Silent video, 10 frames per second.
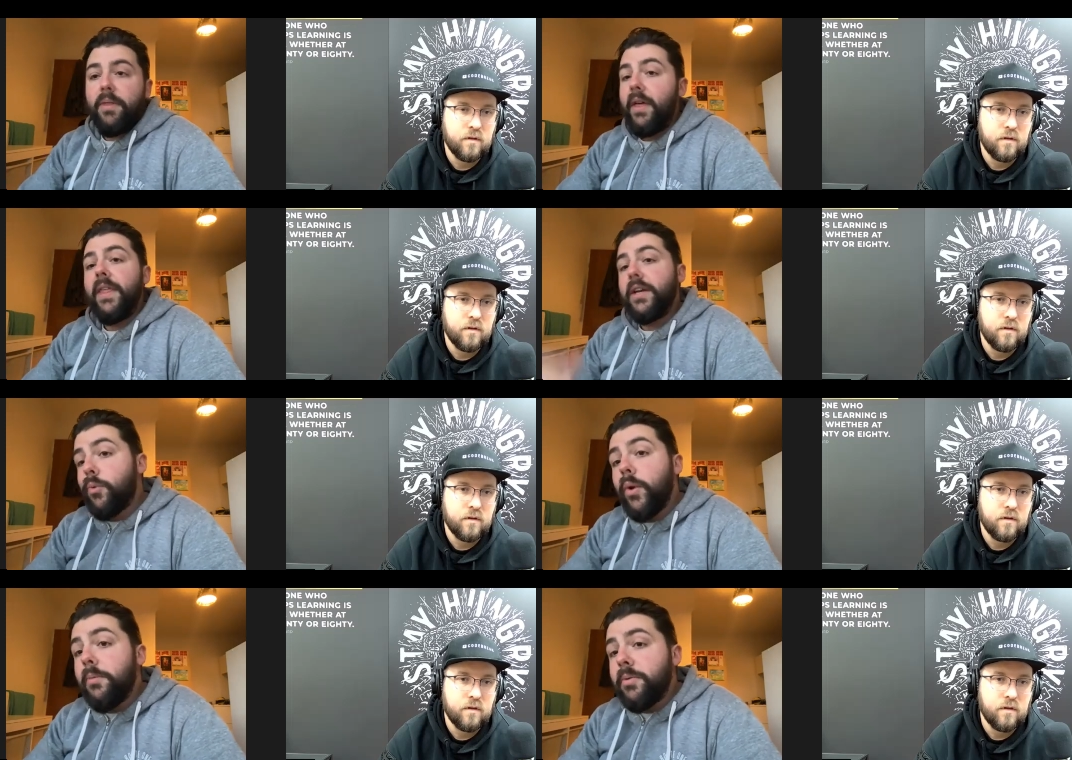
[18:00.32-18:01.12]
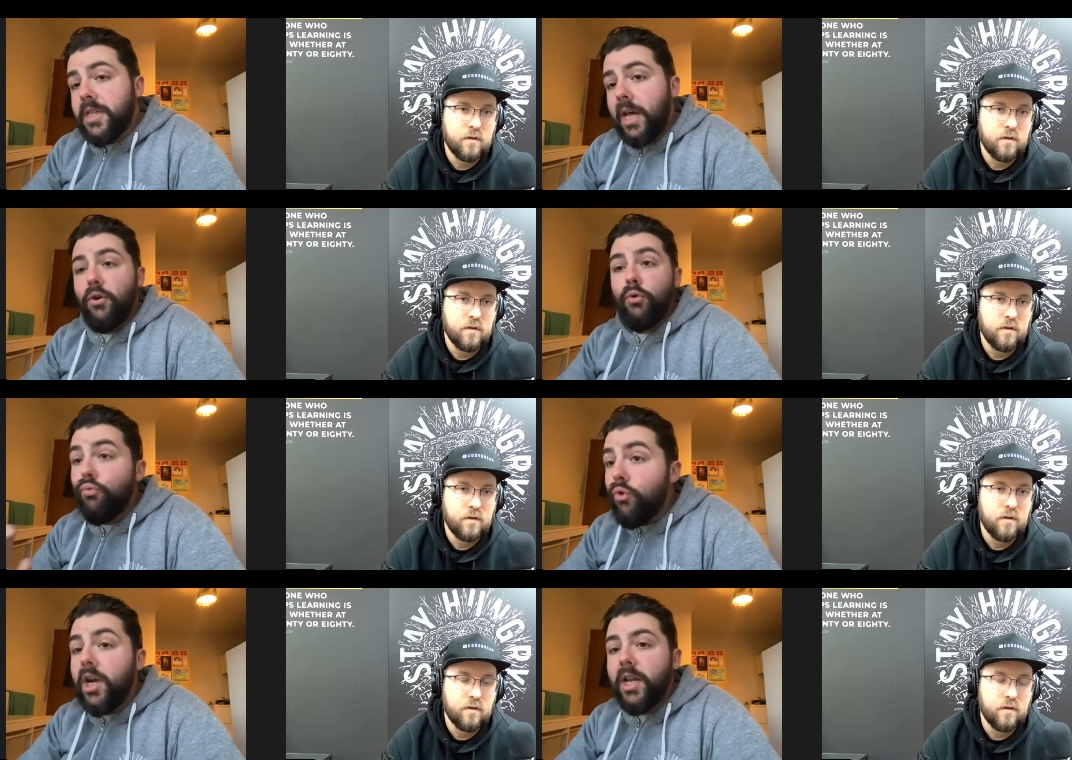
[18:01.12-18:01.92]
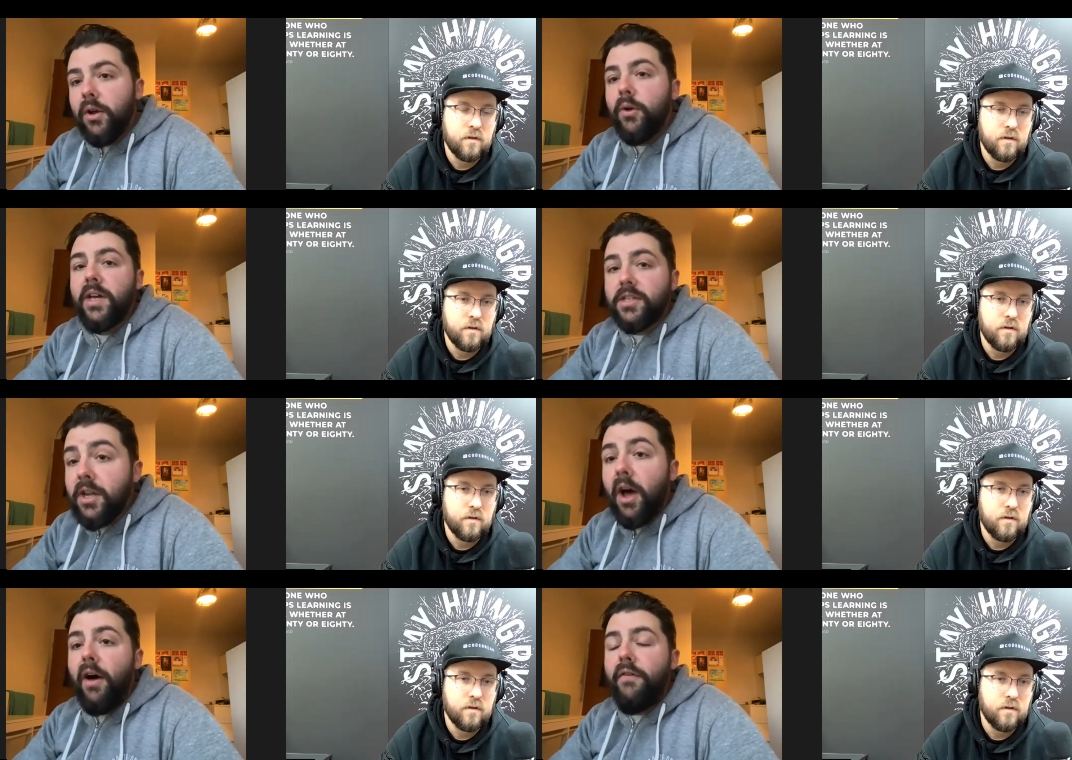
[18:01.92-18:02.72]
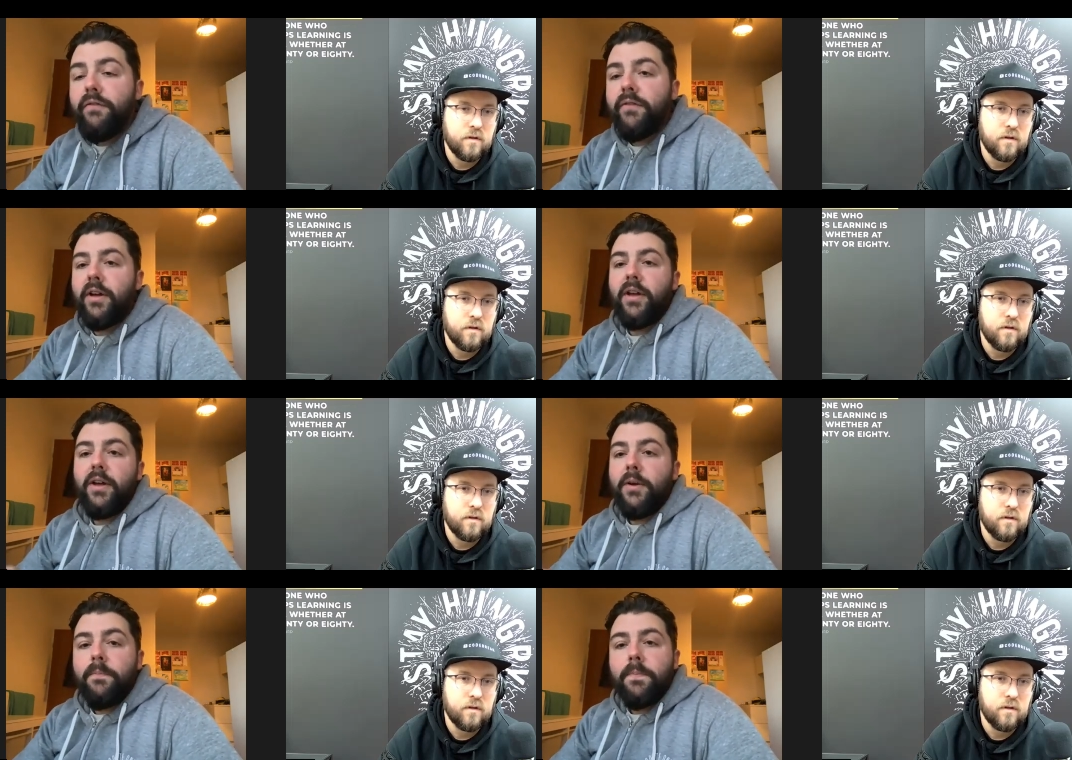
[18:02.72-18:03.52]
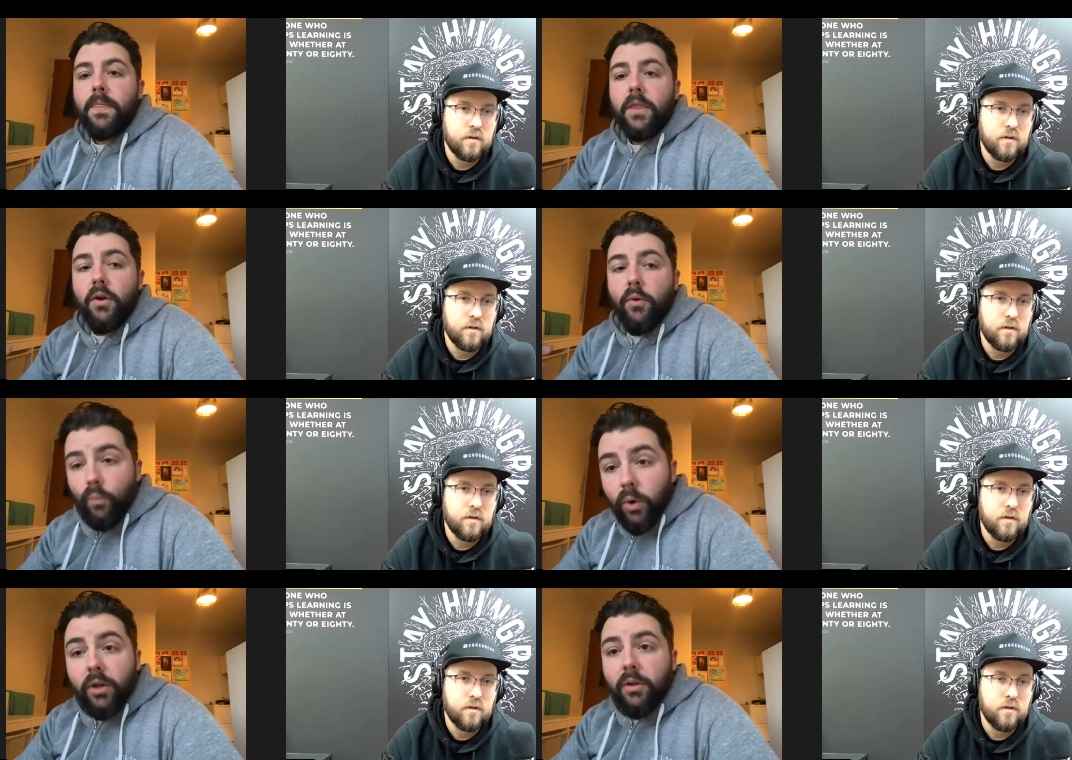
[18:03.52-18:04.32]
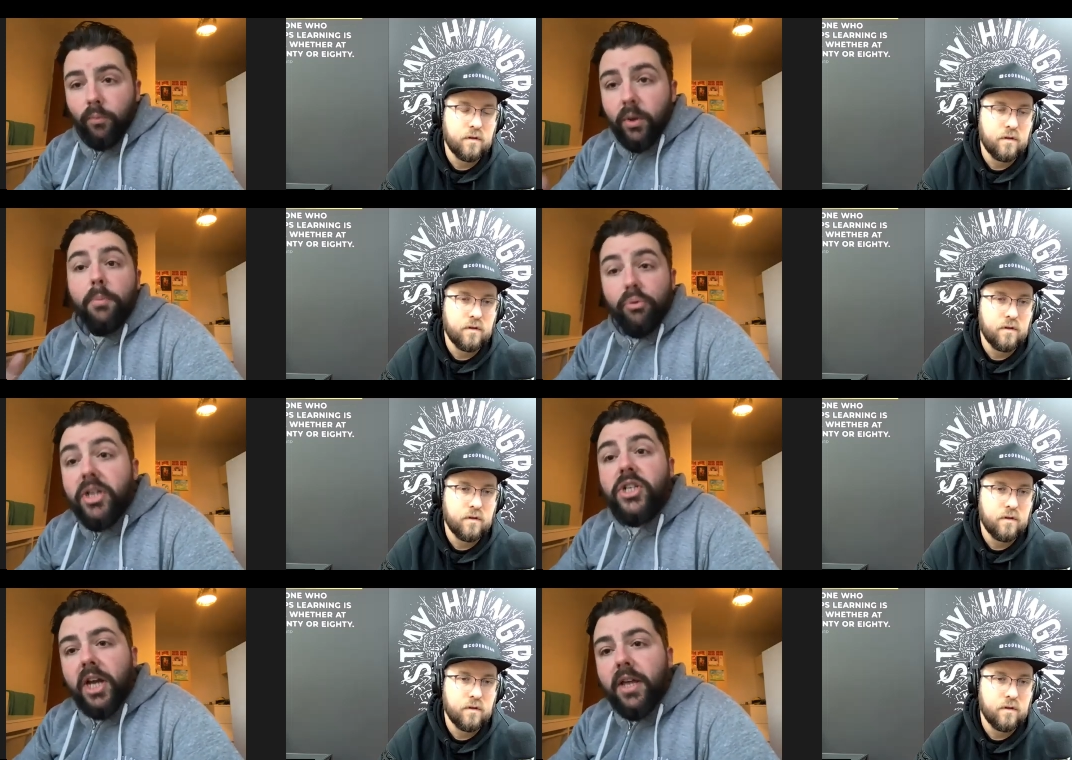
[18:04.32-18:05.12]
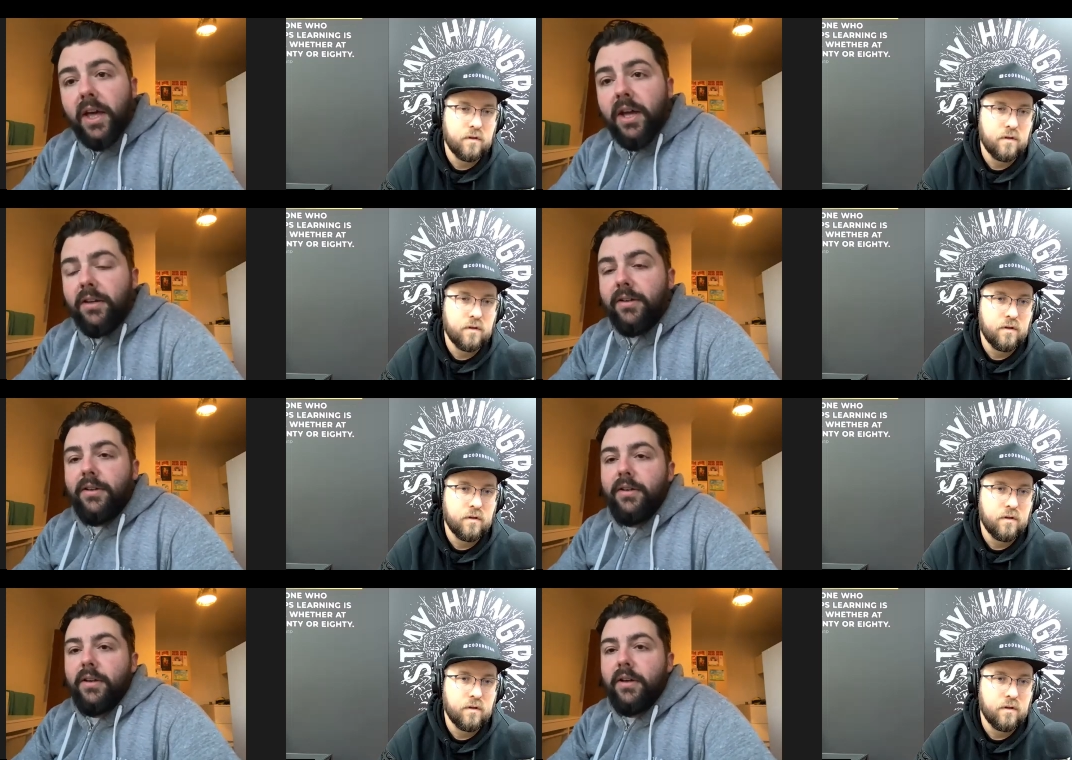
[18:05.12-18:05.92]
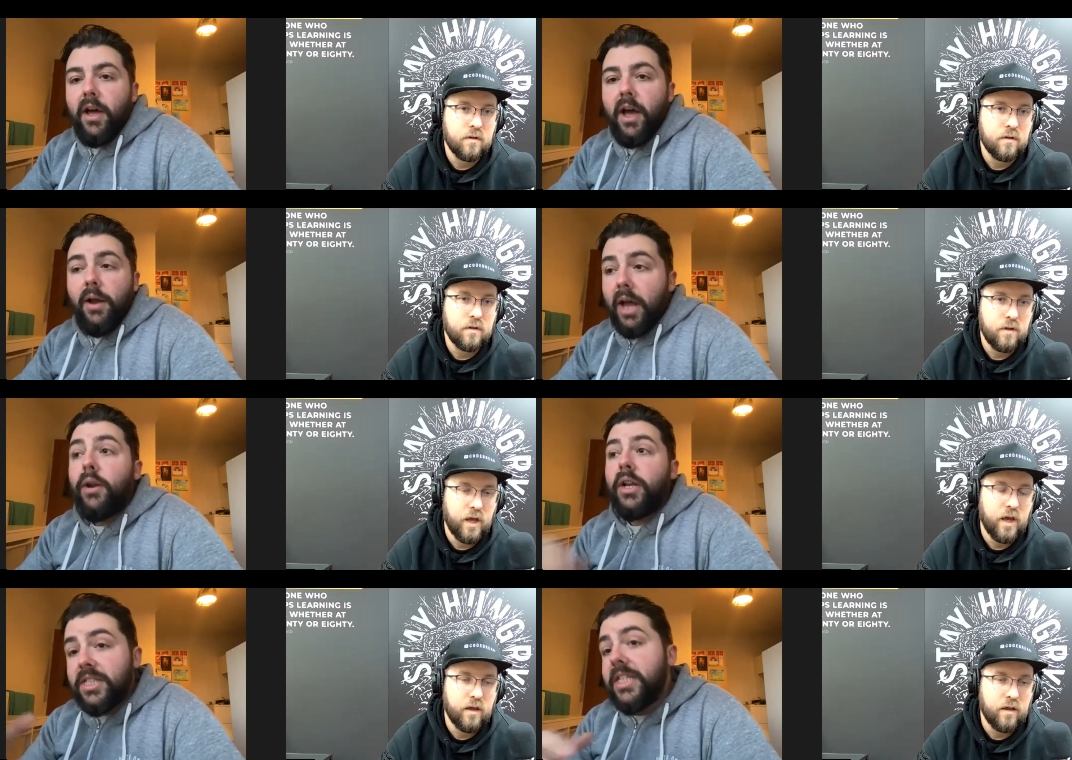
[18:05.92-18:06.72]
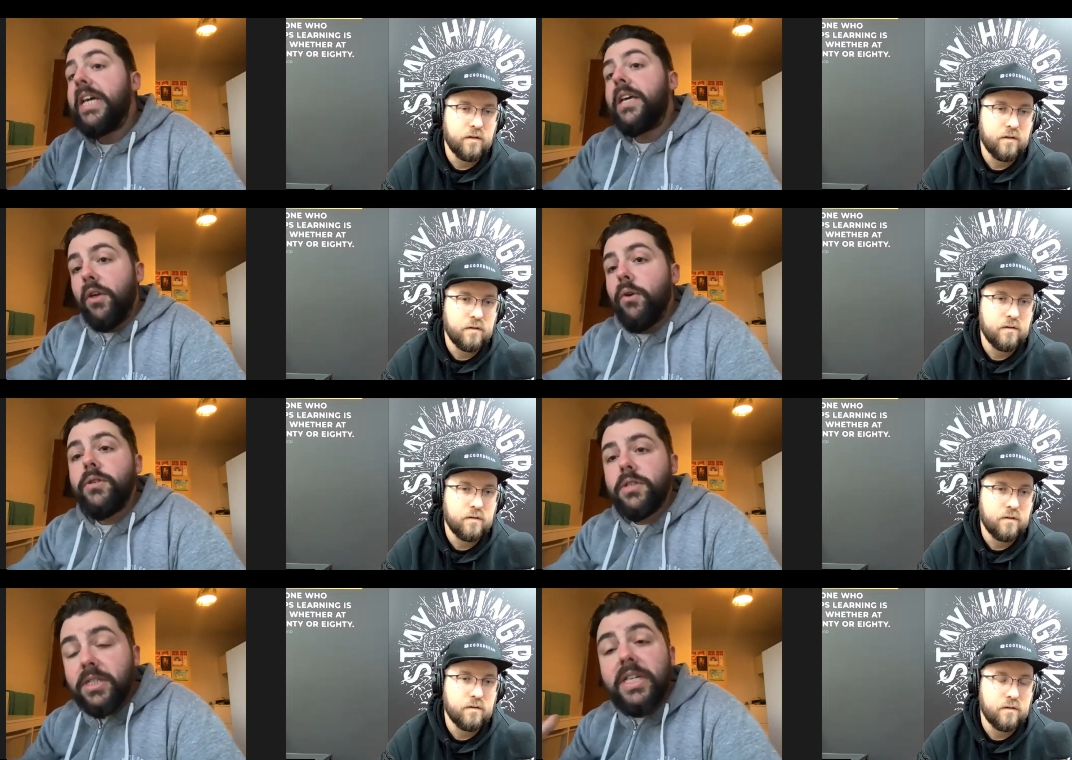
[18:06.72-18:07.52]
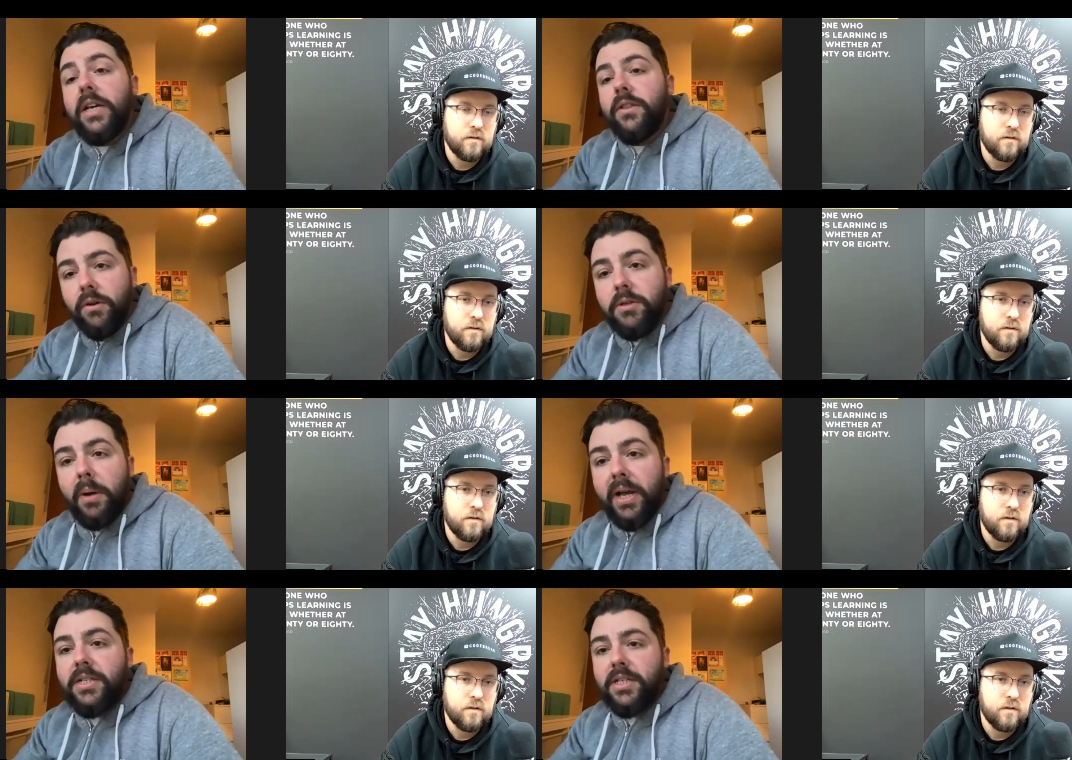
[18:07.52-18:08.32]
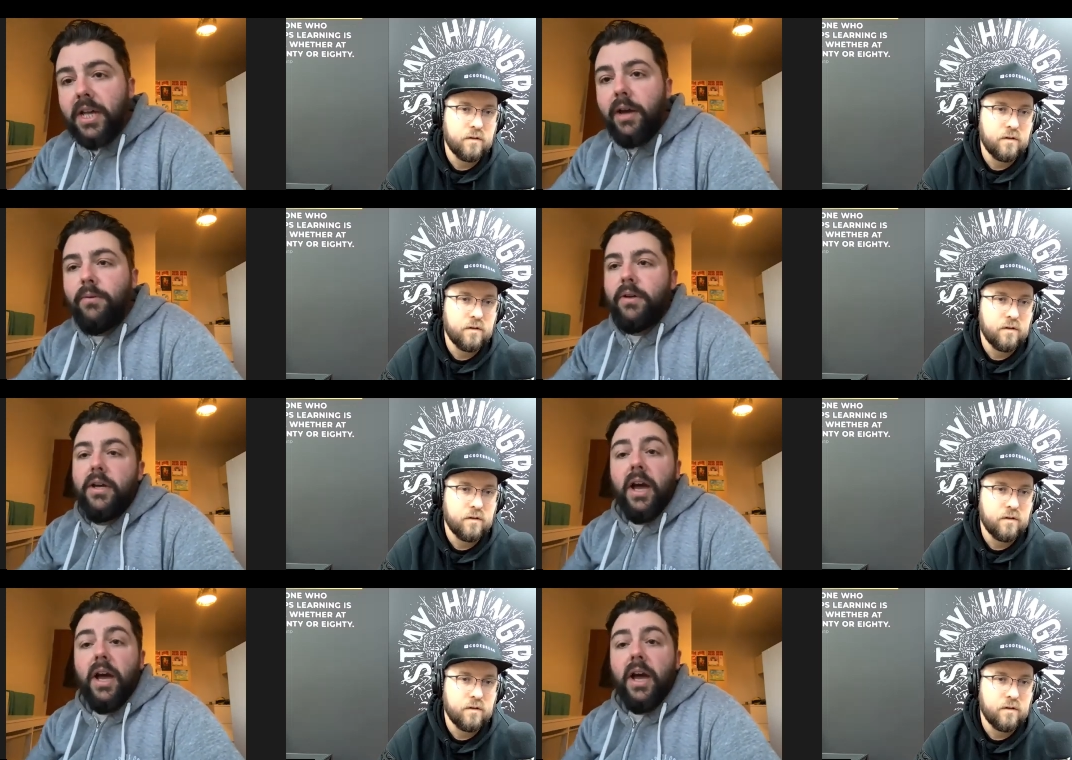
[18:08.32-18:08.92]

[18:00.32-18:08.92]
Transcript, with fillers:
Speaker 1: But then that 20% who really know their stuff will will appreciate that and, and yeah. seek those seek those places out.